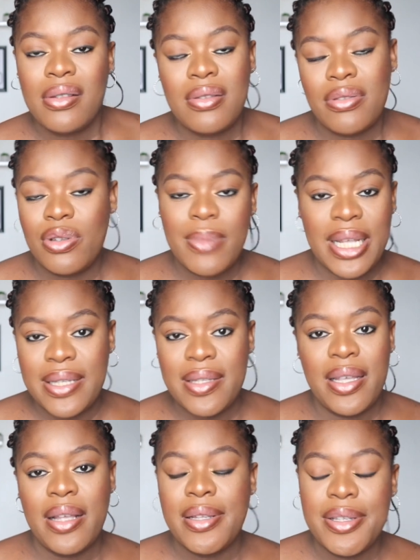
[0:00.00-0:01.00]
to do my
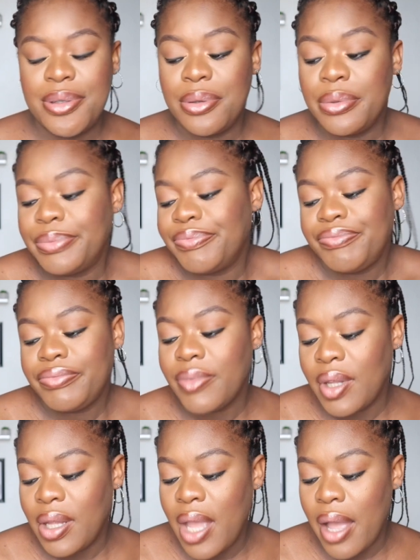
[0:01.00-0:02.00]
C S. So
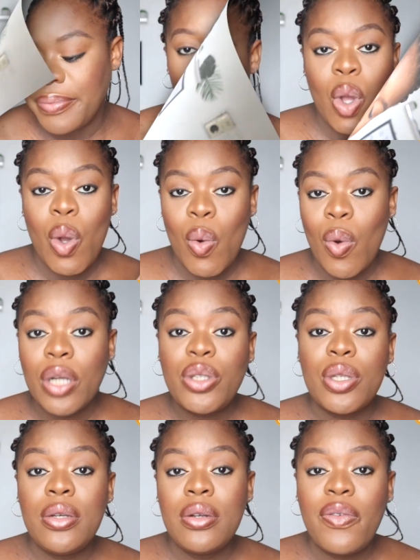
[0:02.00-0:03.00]
yeah. What
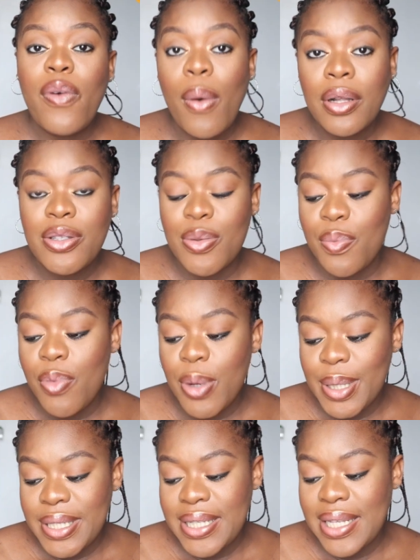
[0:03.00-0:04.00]
do you look forward to
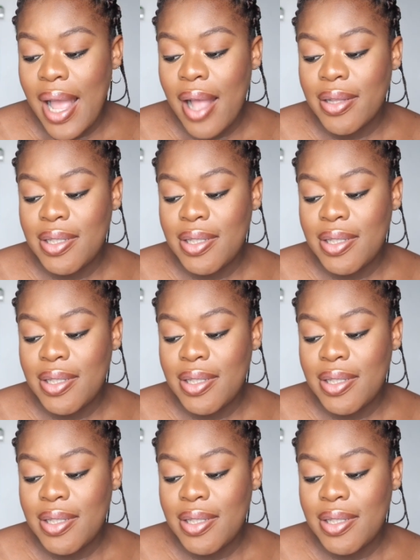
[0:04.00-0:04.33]
most?